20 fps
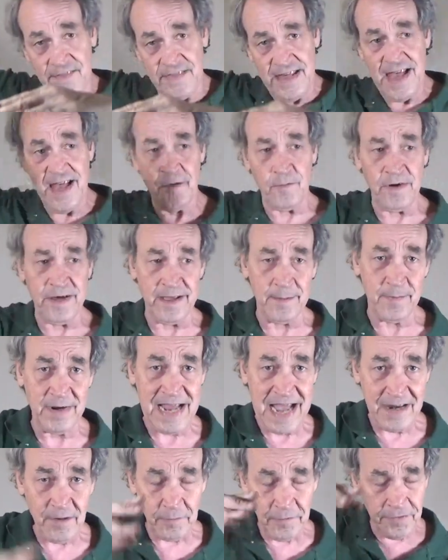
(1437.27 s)
that way. But
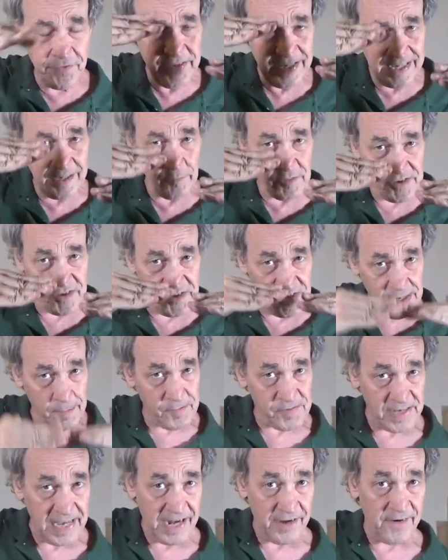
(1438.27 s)
I don't think it was
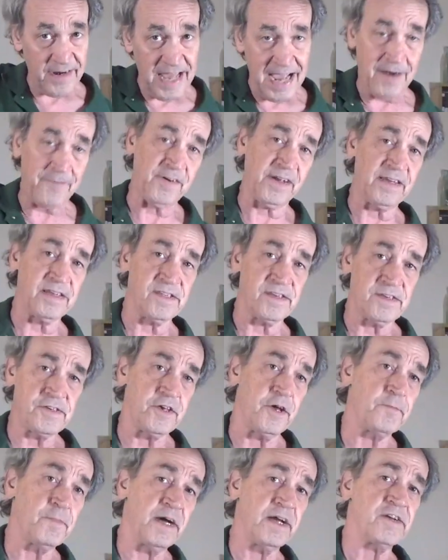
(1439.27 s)
sub-Saharan Africans
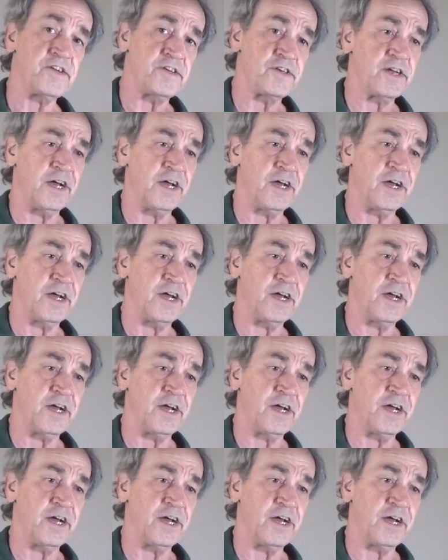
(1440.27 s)
so much.